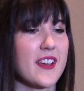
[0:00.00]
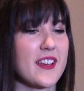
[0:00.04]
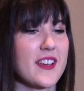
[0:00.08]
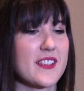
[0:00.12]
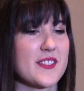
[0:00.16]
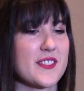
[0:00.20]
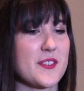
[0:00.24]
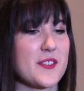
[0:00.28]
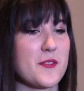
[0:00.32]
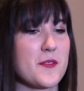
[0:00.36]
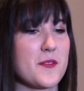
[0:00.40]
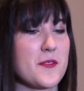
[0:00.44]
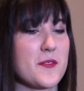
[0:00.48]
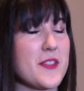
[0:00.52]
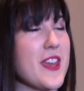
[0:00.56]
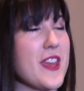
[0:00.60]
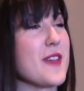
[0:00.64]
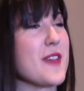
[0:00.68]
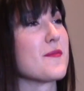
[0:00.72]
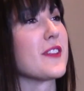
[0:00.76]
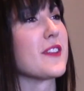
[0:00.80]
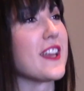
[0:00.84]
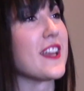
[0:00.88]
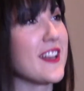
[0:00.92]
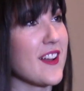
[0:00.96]
So they
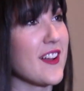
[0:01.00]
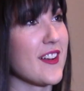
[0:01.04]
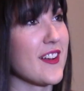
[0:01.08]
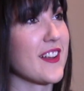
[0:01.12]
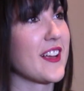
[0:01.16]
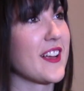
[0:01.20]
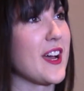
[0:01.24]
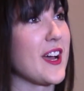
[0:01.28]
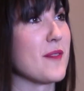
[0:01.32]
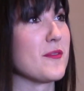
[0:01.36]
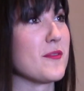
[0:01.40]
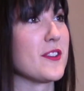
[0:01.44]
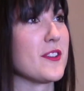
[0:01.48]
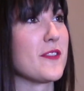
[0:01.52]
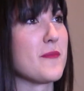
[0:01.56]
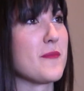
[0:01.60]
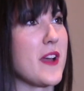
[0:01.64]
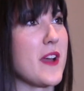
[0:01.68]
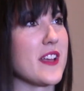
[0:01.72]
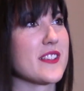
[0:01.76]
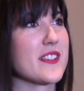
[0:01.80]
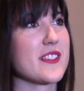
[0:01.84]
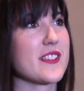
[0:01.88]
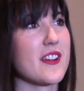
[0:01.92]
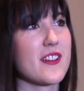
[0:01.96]
played on a couple of
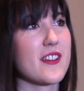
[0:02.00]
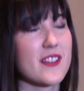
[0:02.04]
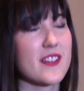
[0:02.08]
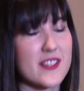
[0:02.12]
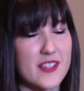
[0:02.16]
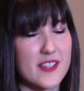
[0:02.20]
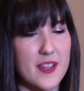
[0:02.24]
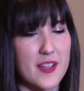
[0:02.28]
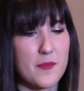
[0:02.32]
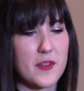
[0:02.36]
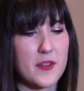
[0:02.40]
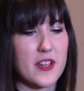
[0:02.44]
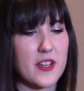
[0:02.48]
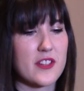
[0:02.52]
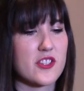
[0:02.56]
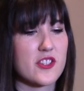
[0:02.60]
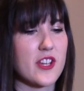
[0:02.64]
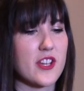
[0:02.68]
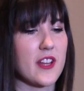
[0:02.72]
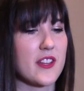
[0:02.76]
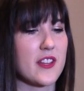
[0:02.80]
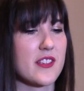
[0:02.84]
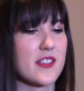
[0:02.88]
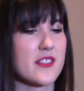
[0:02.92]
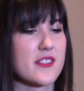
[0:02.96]
my songs, him and a
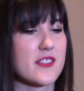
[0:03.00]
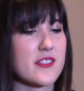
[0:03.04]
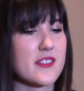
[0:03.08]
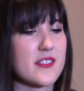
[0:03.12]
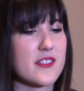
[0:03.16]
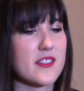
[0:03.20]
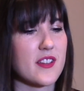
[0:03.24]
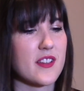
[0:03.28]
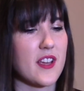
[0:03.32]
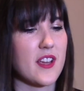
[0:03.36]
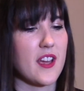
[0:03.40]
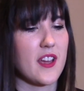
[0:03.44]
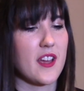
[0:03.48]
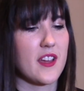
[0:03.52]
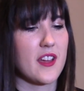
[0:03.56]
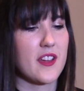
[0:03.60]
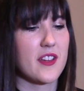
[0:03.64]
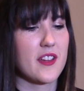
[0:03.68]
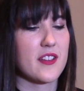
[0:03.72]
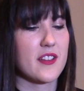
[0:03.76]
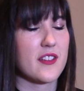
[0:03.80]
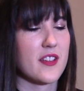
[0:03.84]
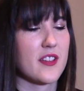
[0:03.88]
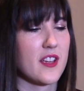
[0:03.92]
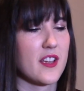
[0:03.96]
cellist,
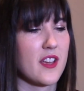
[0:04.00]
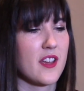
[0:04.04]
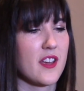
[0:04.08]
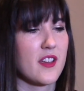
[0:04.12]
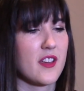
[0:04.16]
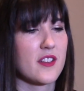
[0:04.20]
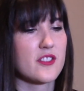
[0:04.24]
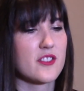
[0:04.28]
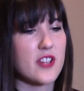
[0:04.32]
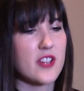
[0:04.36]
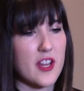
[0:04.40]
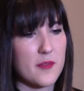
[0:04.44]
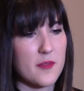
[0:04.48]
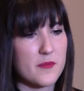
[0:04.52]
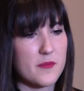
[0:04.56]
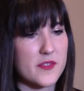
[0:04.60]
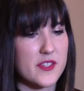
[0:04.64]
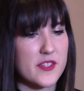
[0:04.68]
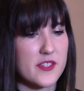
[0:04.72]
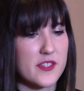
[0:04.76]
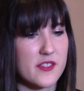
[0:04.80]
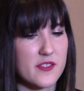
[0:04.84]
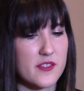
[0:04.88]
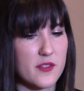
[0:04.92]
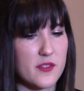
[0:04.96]

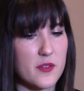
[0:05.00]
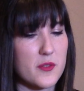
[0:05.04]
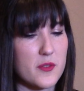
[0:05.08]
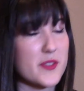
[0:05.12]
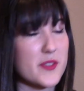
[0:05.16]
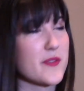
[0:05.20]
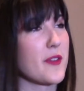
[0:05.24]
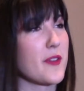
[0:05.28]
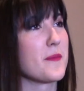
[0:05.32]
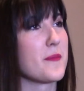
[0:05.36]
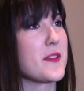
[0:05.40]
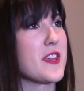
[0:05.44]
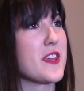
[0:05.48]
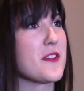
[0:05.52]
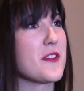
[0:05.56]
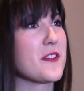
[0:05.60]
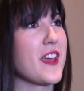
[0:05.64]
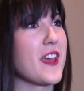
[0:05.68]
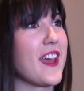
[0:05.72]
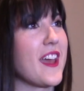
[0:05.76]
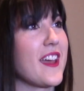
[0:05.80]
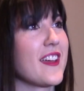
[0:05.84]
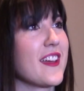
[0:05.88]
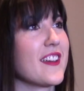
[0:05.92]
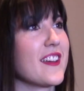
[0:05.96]
James, who's from the
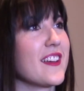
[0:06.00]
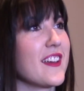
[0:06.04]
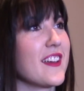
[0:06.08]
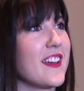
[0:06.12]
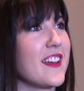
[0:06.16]
UK.